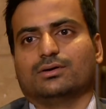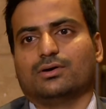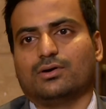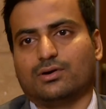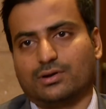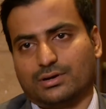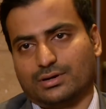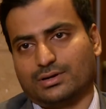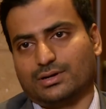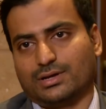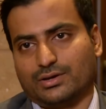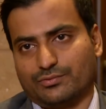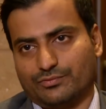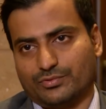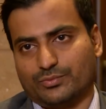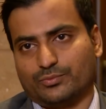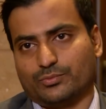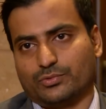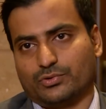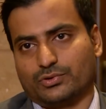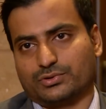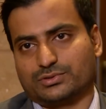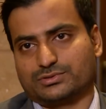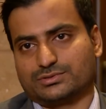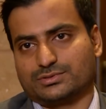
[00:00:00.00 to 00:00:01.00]
on
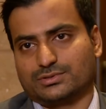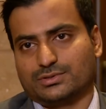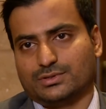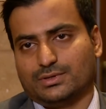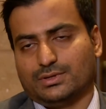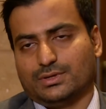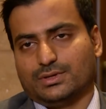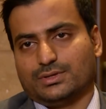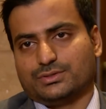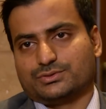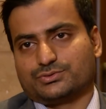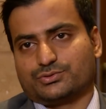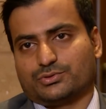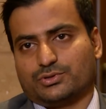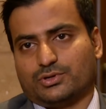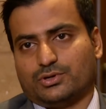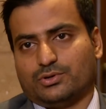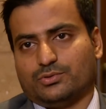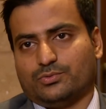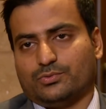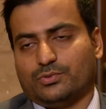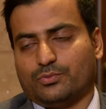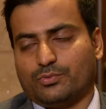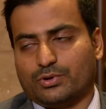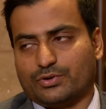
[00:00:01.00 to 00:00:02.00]
Darwinbox. So,
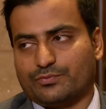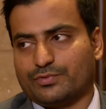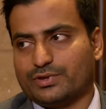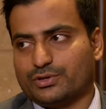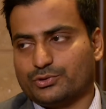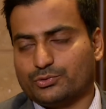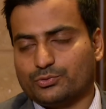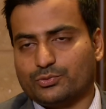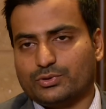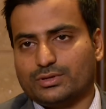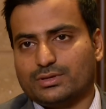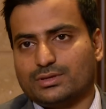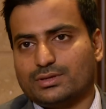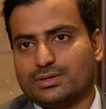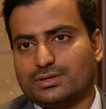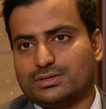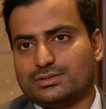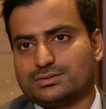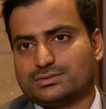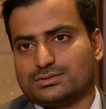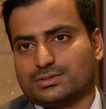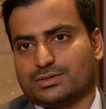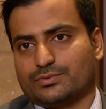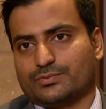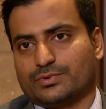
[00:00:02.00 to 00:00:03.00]
now what we are doing
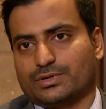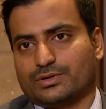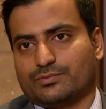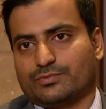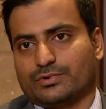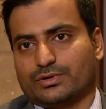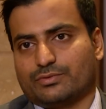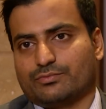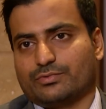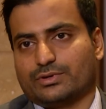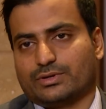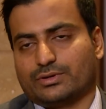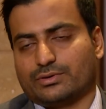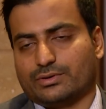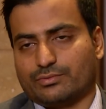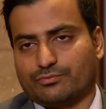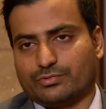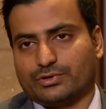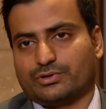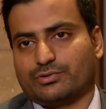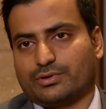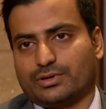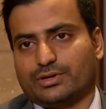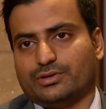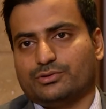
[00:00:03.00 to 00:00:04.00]
is we are, we are, we
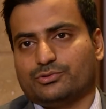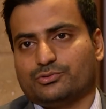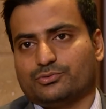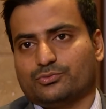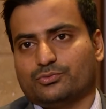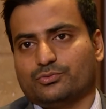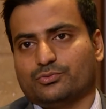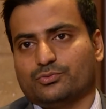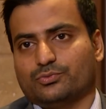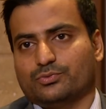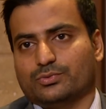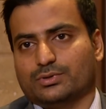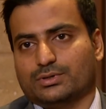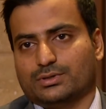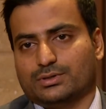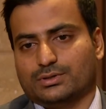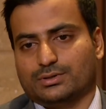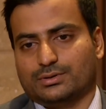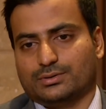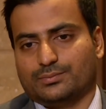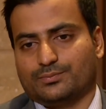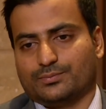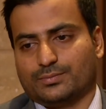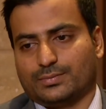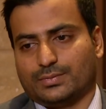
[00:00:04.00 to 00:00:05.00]
are trying
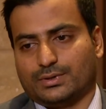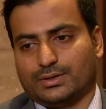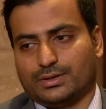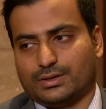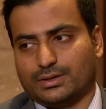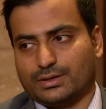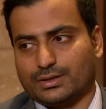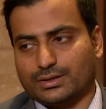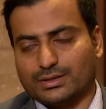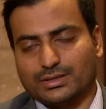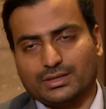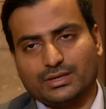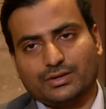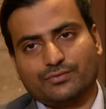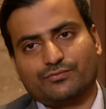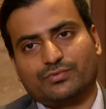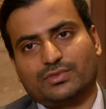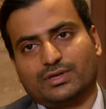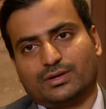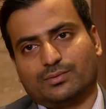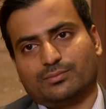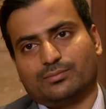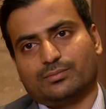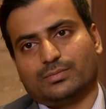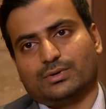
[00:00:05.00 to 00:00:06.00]
to give
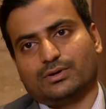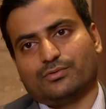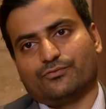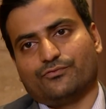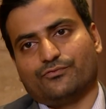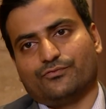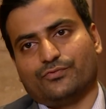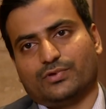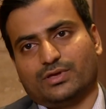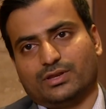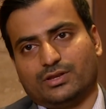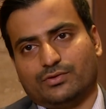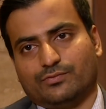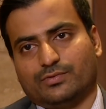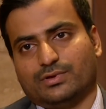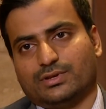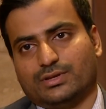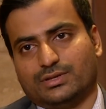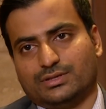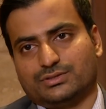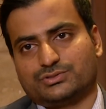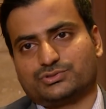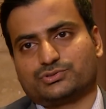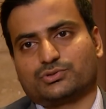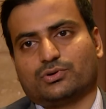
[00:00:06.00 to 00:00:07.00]
them very,
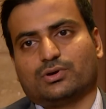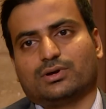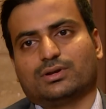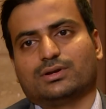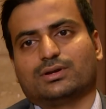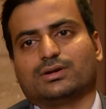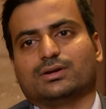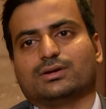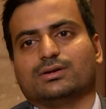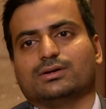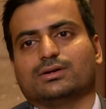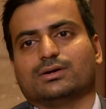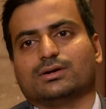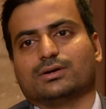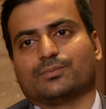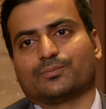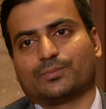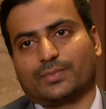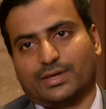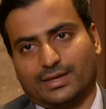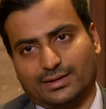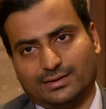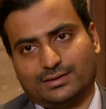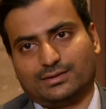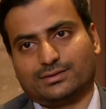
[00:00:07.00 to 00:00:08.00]
very solid uh,
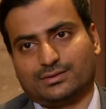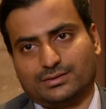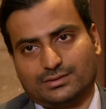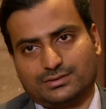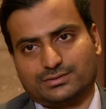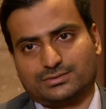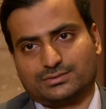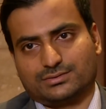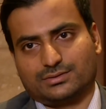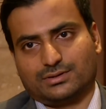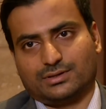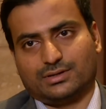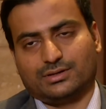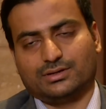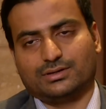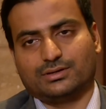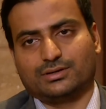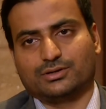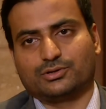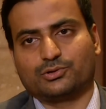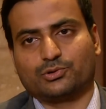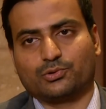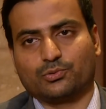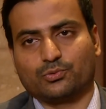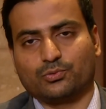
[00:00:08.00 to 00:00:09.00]
analytics and
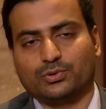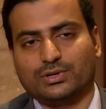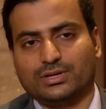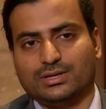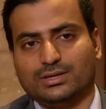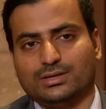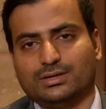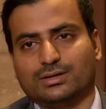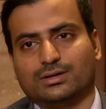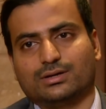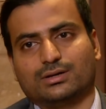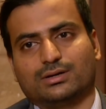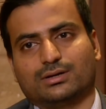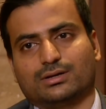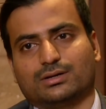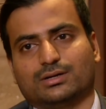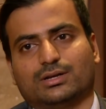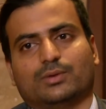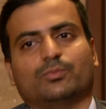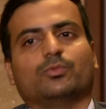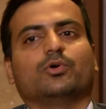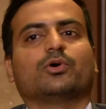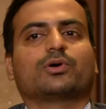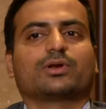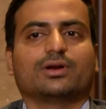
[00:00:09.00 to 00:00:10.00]
uh, truly uh,
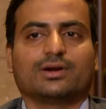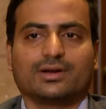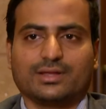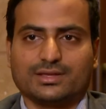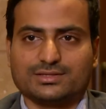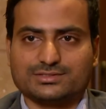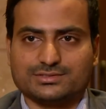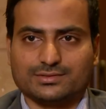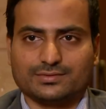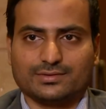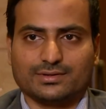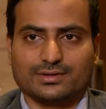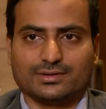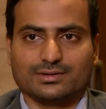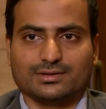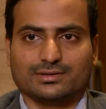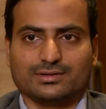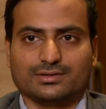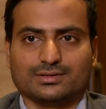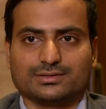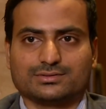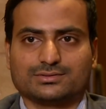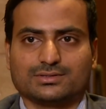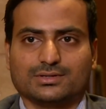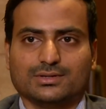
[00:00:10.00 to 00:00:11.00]
democratizing the
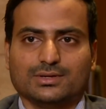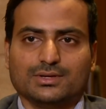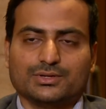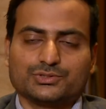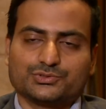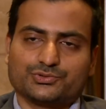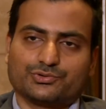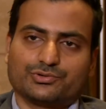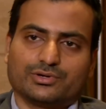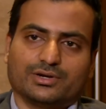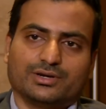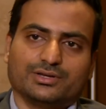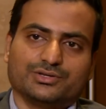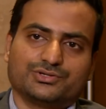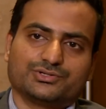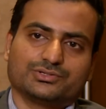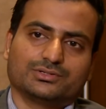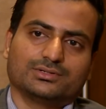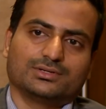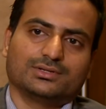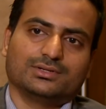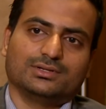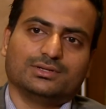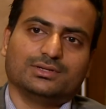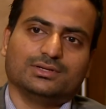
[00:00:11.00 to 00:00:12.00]
analytics. So,
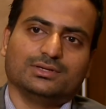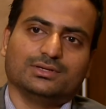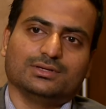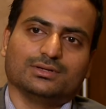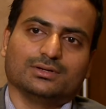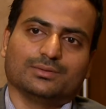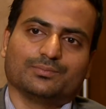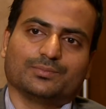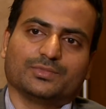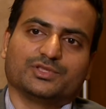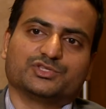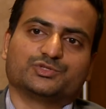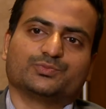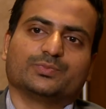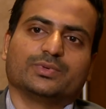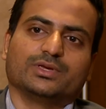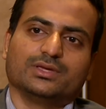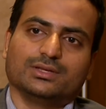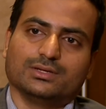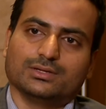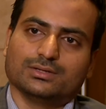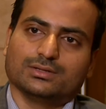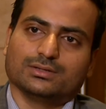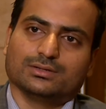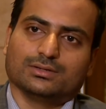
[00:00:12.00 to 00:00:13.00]
traditionally it's
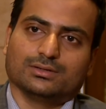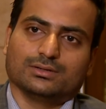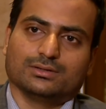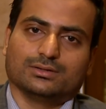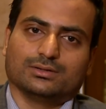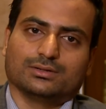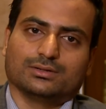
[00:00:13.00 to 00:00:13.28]
been